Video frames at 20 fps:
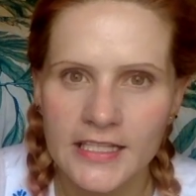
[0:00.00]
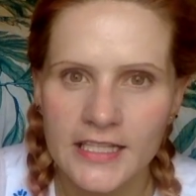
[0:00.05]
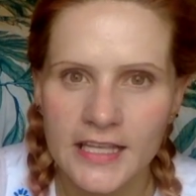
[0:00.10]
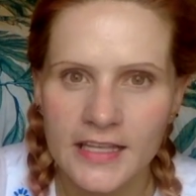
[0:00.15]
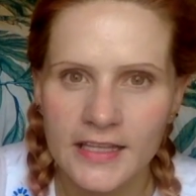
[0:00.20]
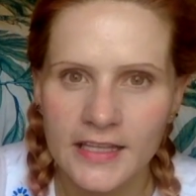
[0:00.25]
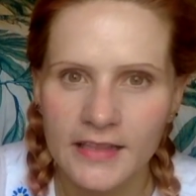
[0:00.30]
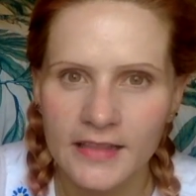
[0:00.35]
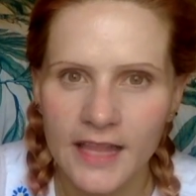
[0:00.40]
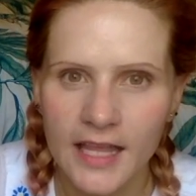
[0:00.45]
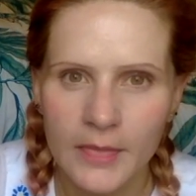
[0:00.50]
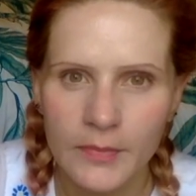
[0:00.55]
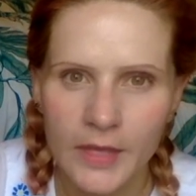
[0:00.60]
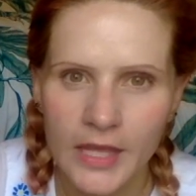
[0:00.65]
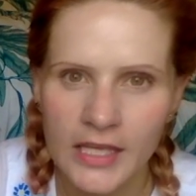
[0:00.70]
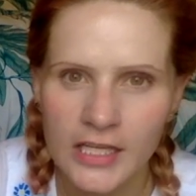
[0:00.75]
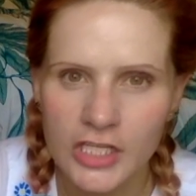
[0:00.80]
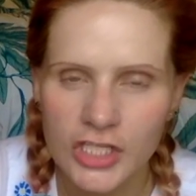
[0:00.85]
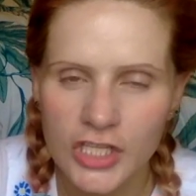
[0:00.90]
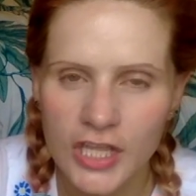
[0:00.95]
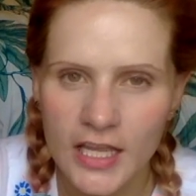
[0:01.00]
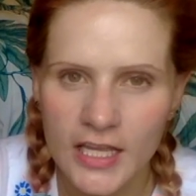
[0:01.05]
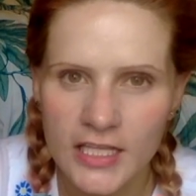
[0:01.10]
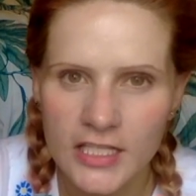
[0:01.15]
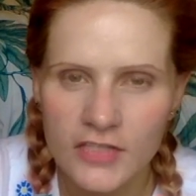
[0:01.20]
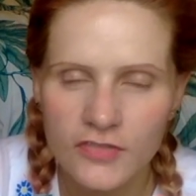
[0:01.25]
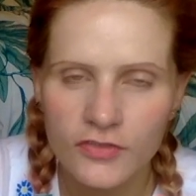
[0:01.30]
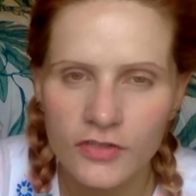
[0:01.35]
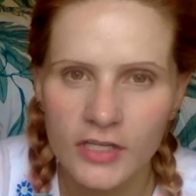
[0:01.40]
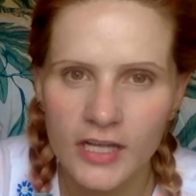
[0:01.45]
I think they make
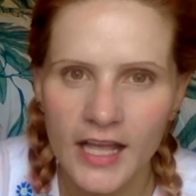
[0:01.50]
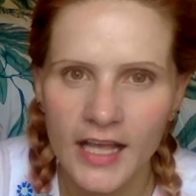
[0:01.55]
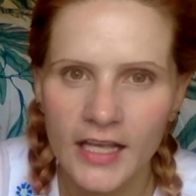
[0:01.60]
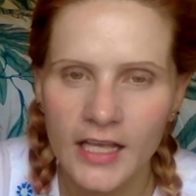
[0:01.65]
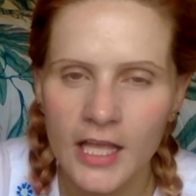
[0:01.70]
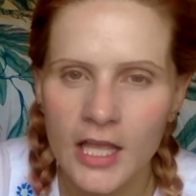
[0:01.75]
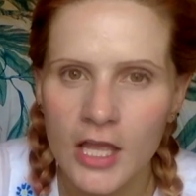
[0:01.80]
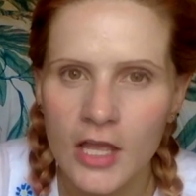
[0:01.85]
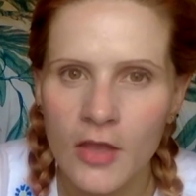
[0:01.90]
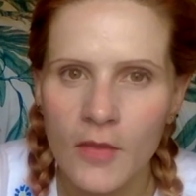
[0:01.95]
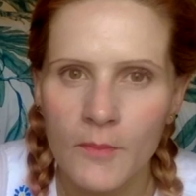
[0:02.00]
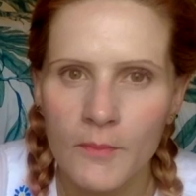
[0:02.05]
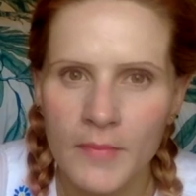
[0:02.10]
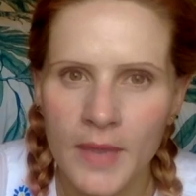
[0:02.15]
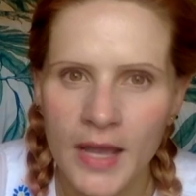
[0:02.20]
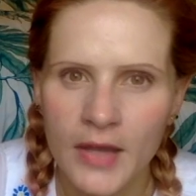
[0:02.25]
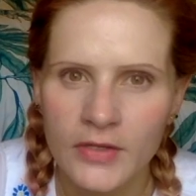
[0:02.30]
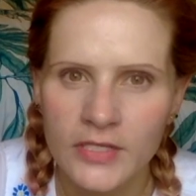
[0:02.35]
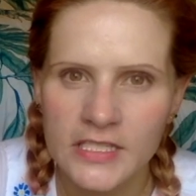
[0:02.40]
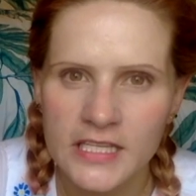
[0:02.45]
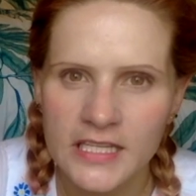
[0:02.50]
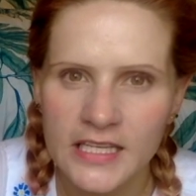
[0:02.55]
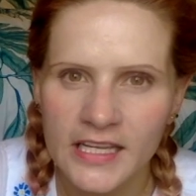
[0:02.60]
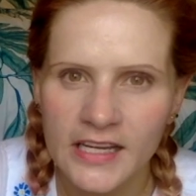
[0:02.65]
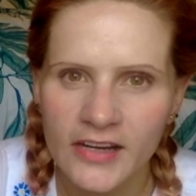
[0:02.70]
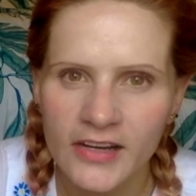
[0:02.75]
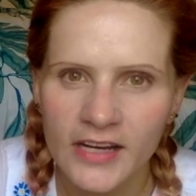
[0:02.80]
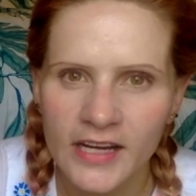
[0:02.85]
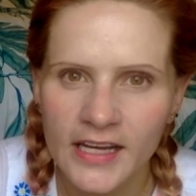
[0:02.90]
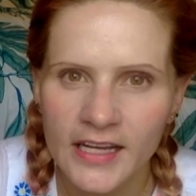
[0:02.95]
shades for like
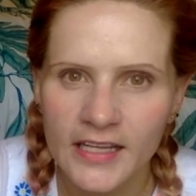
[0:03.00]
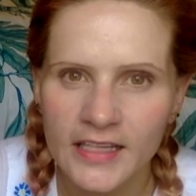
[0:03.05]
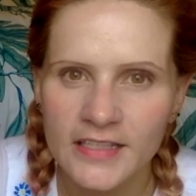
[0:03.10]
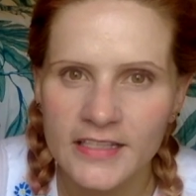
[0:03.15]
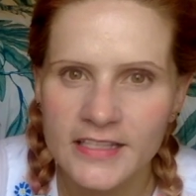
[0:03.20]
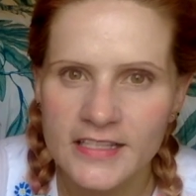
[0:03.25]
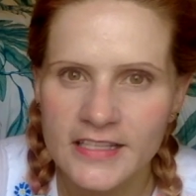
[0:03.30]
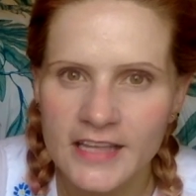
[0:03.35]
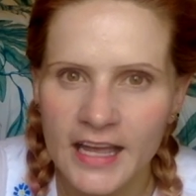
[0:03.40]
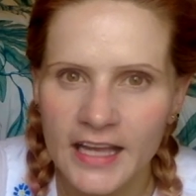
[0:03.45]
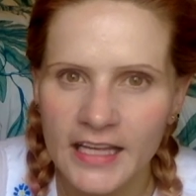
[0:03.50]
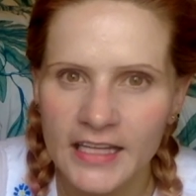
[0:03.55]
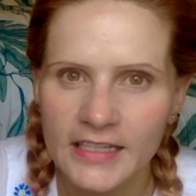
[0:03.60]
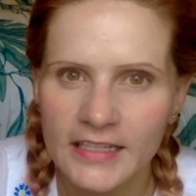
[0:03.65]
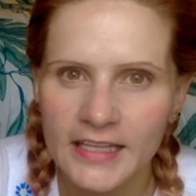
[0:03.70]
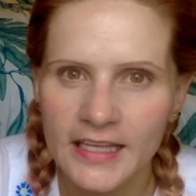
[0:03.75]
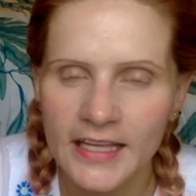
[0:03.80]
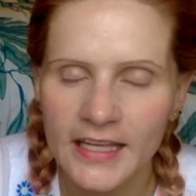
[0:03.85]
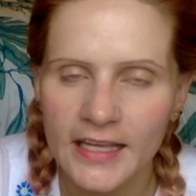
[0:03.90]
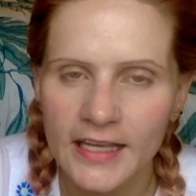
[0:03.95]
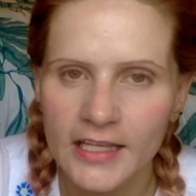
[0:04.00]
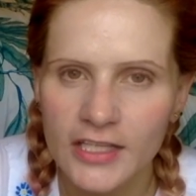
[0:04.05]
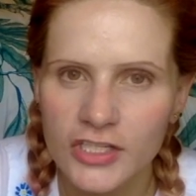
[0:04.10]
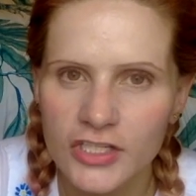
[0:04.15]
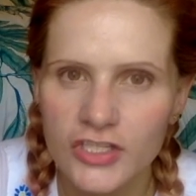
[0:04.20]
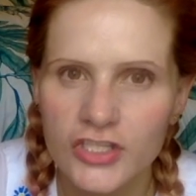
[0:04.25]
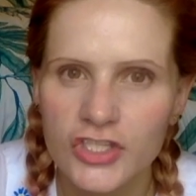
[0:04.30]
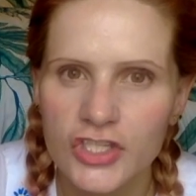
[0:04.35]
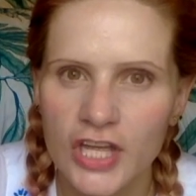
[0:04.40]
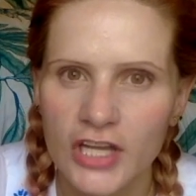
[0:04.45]
mountaineering and cycling and
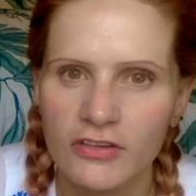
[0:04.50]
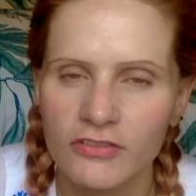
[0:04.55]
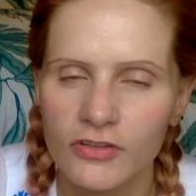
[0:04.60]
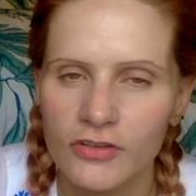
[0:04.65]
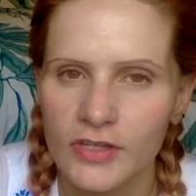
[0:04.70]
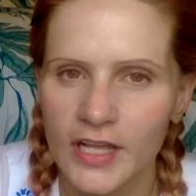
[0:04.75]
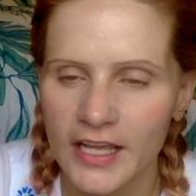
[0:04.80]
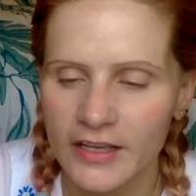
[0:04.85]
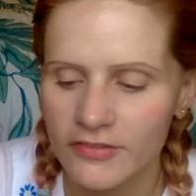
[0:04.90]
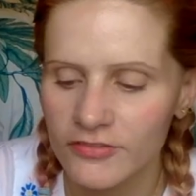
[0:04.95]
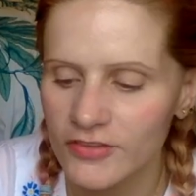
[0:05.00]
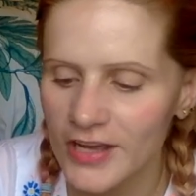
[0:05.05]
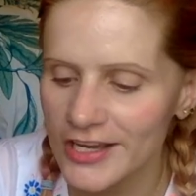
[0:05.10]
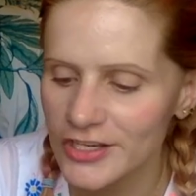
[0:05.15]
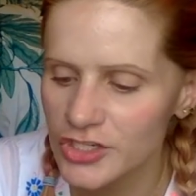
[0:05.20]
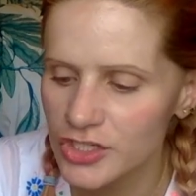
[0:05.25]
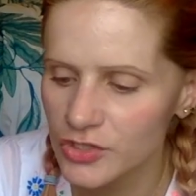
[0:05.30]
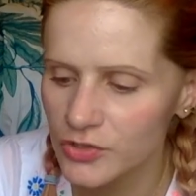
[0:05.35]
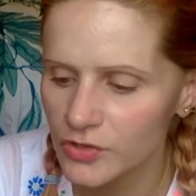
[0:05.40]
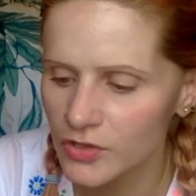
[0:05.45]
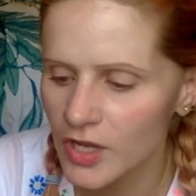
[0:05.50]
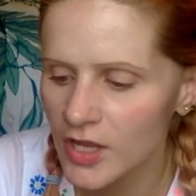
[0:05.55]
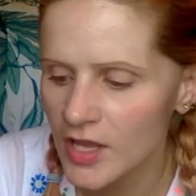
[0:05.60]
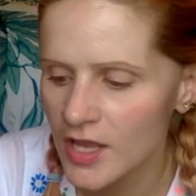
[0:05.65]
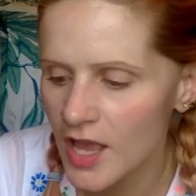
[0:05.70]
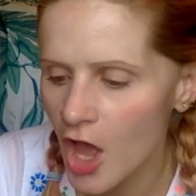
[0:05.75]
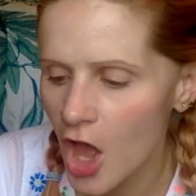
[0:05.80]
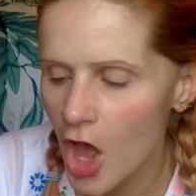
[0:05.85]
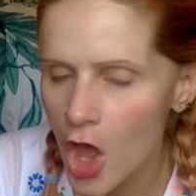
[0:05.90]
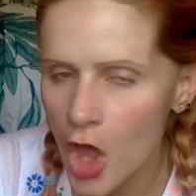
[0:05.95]
just general like fashion
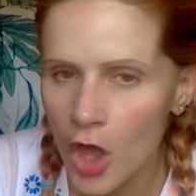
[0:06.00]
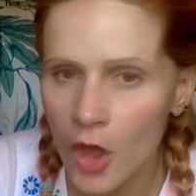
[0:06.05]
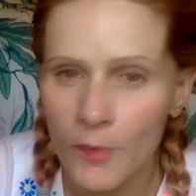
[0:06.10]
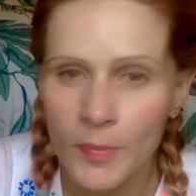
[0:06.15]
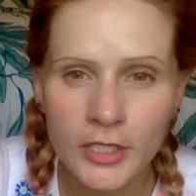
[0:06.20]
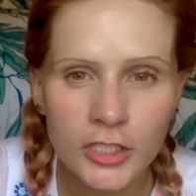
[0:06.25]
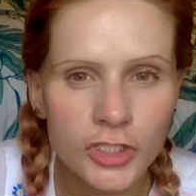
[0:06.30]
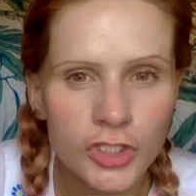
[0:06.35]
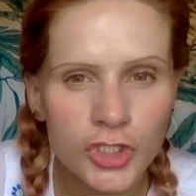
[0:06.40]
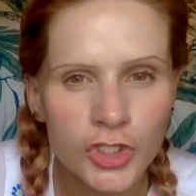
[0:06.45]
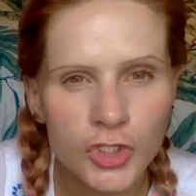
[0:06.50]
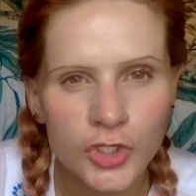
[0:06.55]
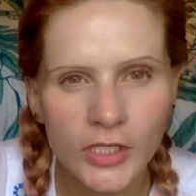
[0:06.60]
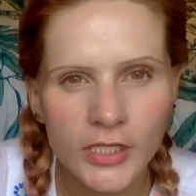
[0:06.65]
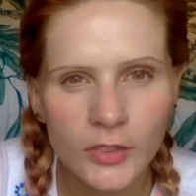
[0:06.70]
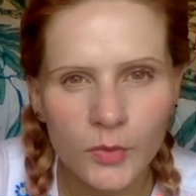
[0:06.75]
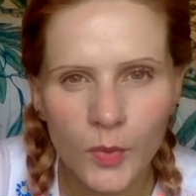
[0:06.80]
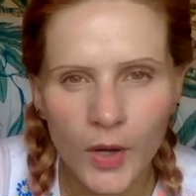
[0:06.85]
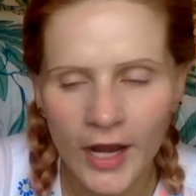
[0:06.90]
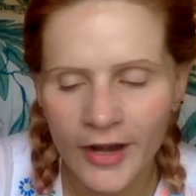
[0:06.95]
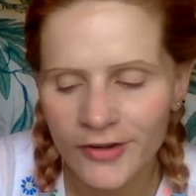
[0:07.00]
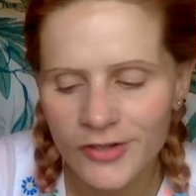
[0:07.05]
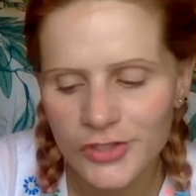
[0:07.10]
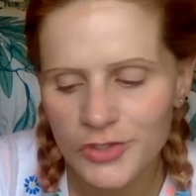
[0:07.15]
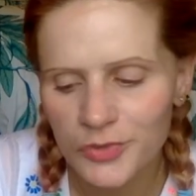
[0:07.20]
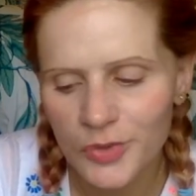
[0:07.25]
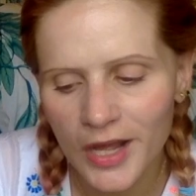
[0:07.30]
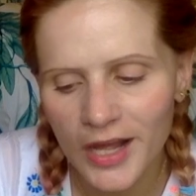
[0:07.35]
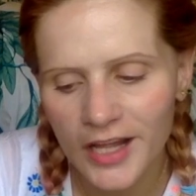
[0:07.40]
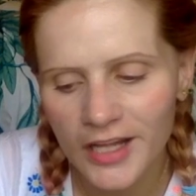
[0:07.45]
urban streetwear
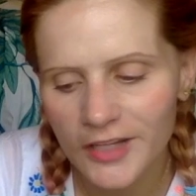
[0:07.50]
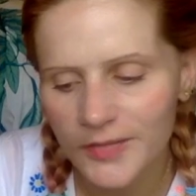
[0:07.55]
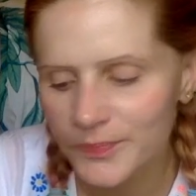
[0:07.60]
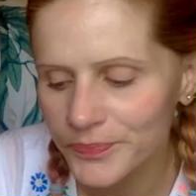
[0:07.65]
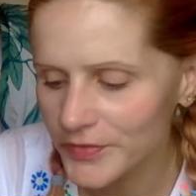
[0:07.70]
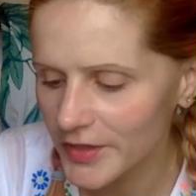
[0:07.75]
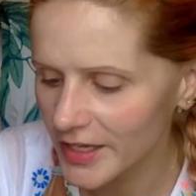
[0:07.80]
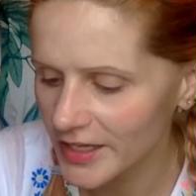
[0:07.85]
as well.